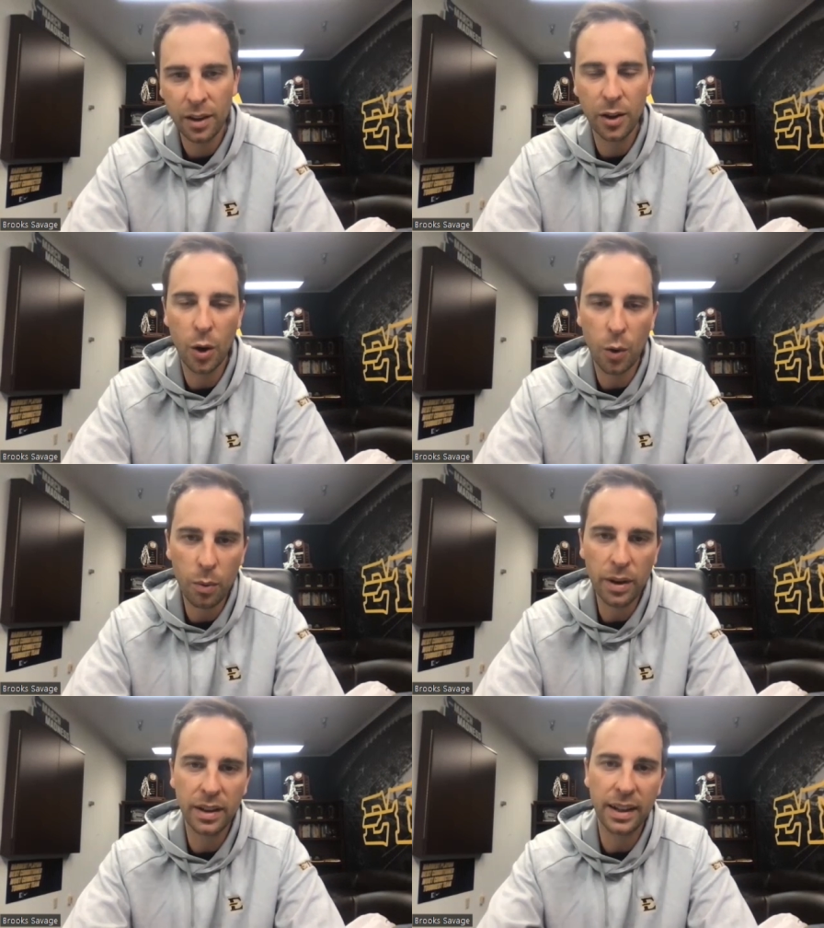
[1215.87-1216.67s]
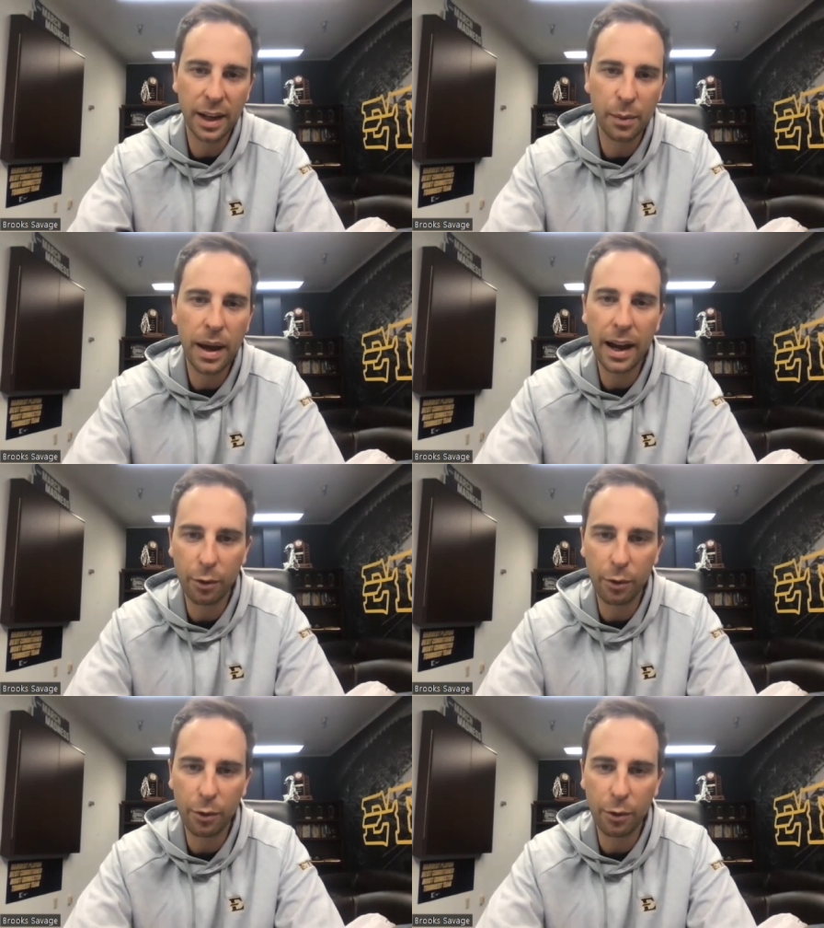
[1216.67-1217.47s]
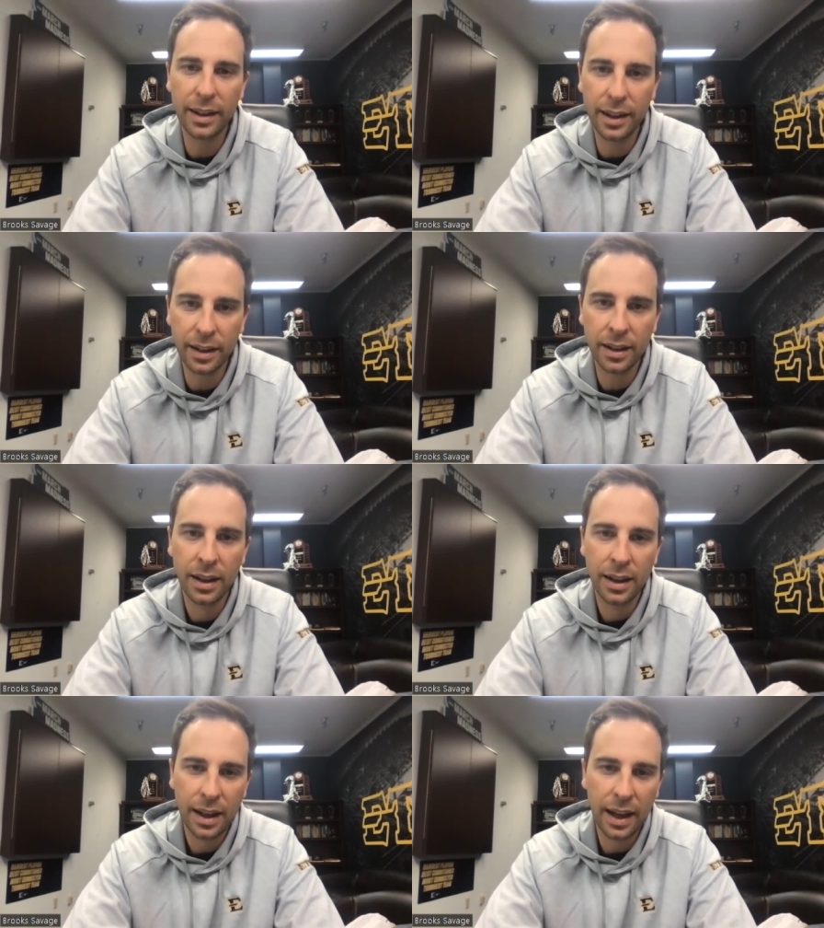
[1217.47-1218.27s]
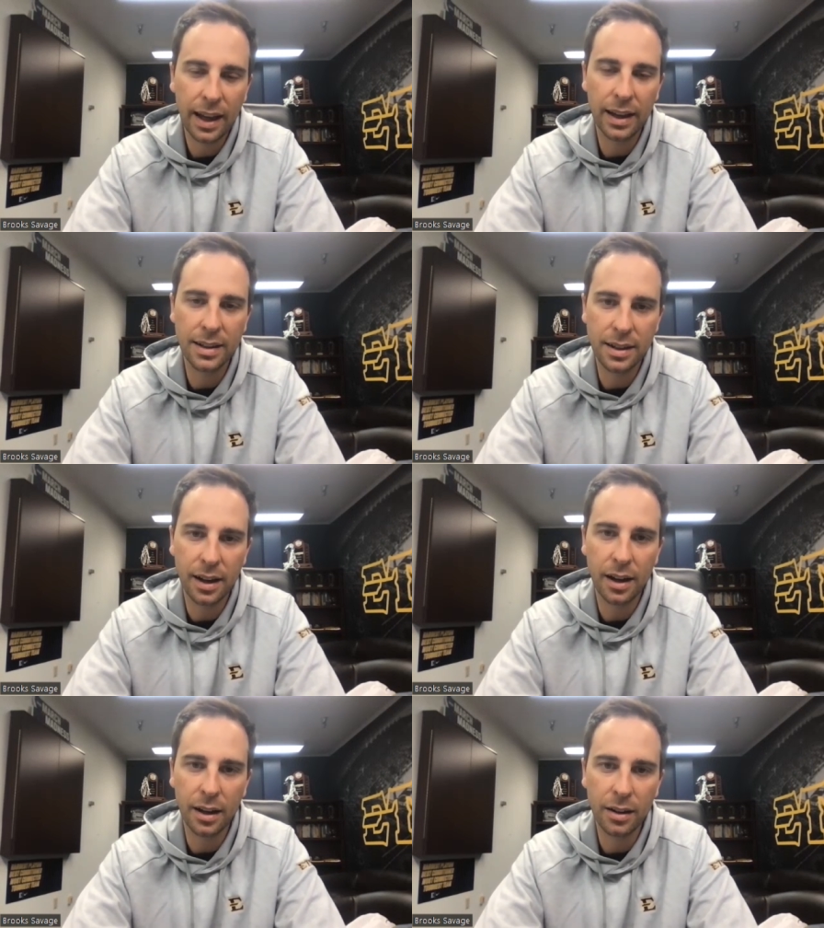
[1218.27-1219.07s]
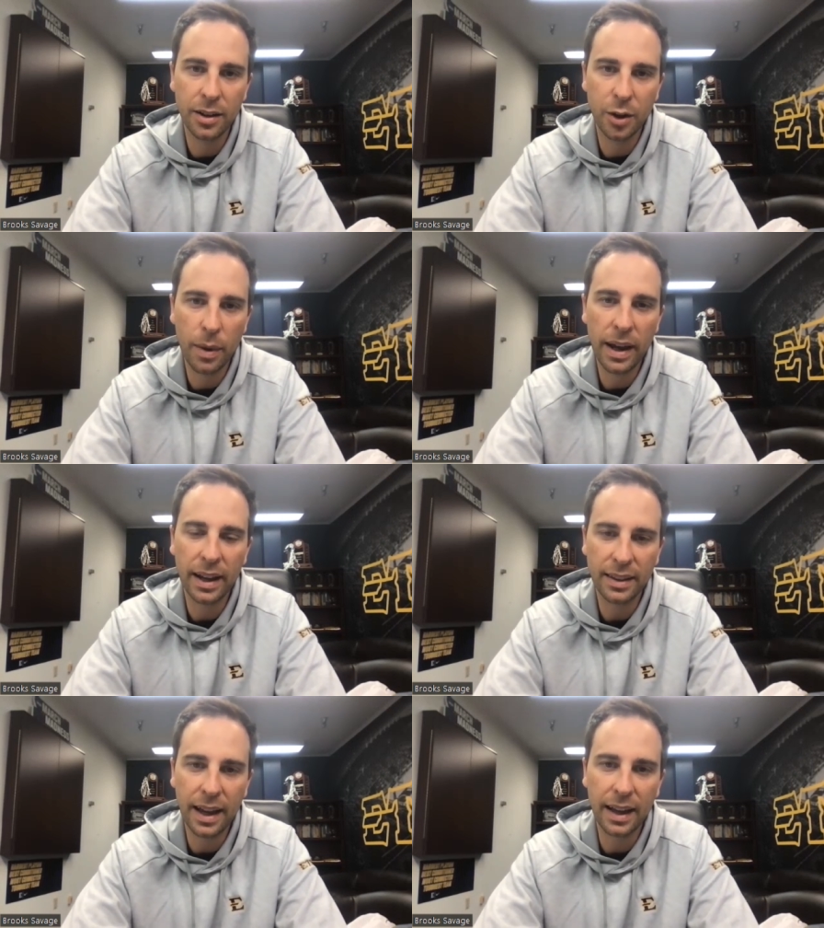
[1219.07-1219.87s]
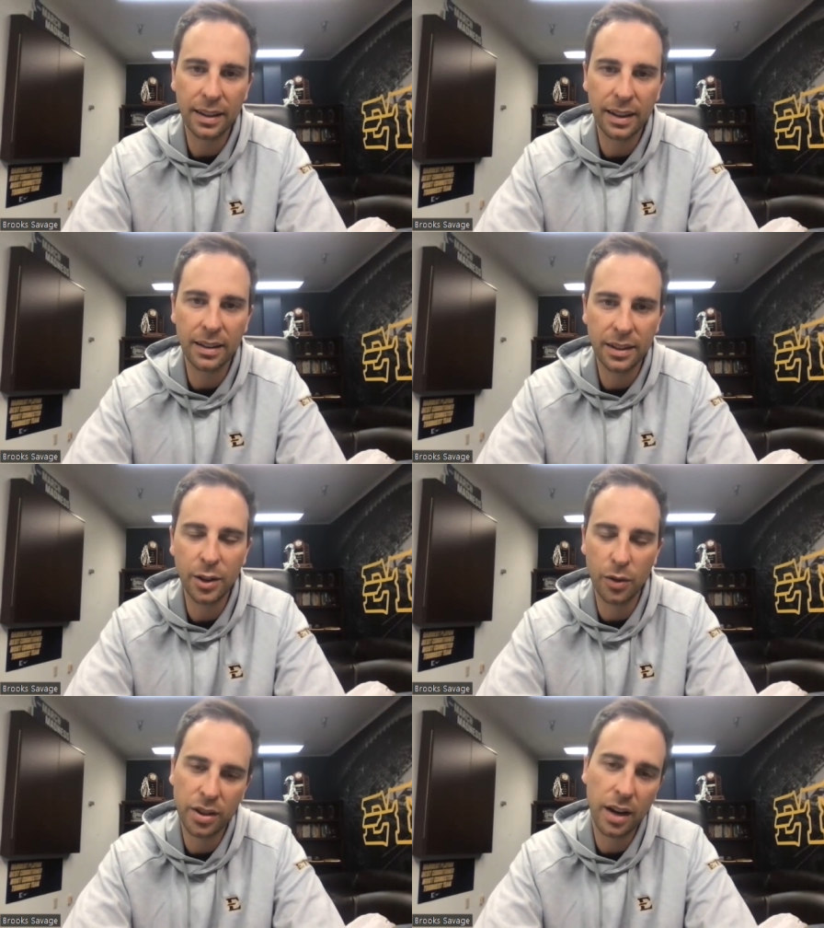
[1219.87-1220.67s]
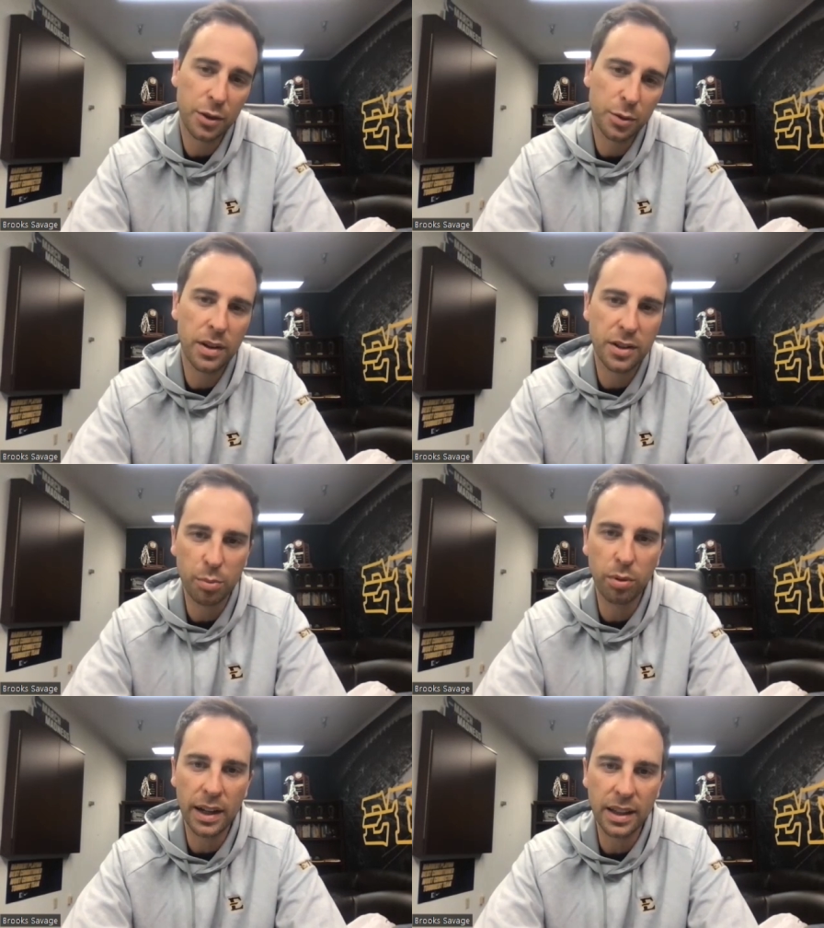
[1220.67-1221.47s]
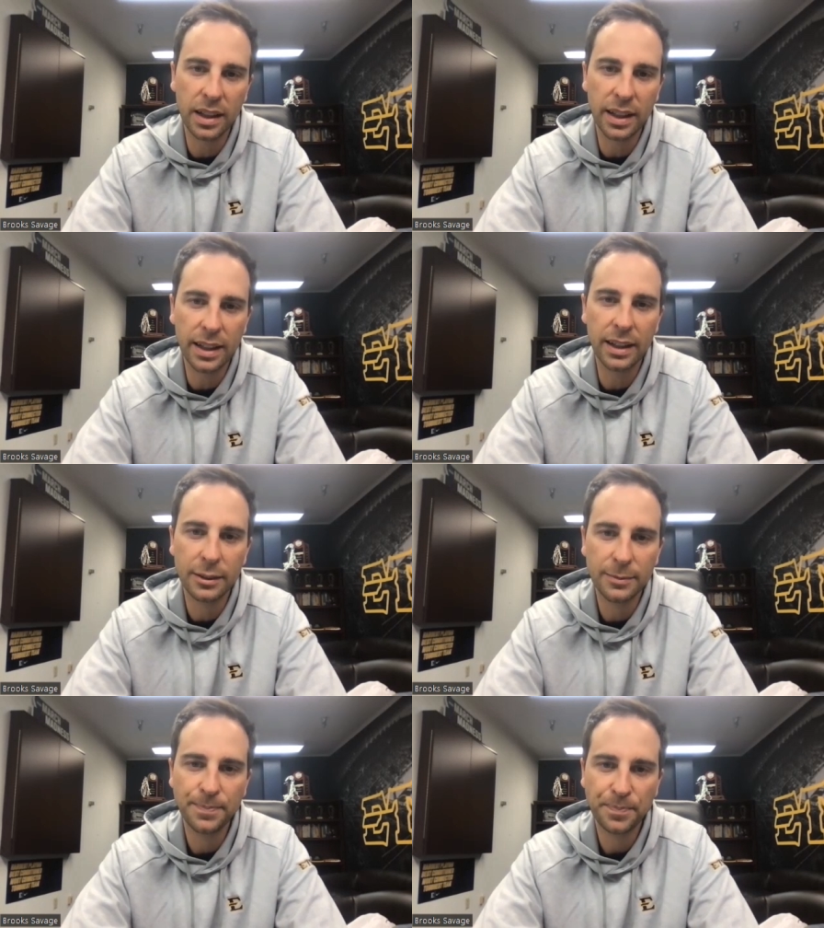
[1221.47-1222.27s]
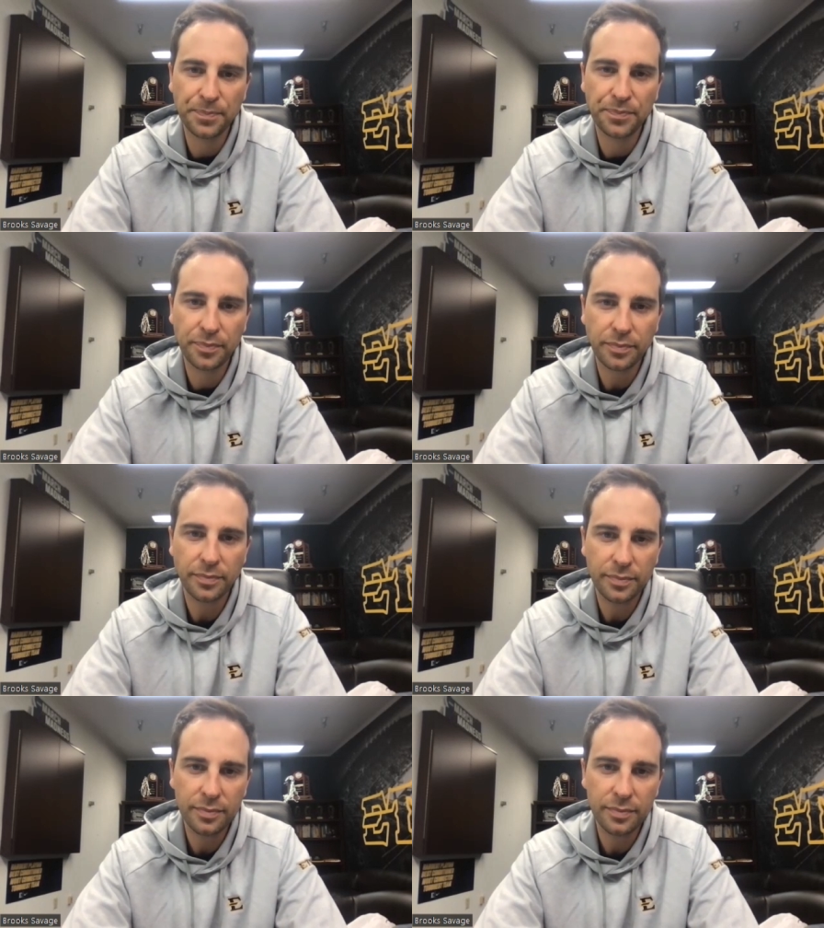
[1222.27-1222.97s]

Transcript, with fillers: you know, when we can get it back rocking and and uh, you know make it that that you know the toughest place to play in the league. Is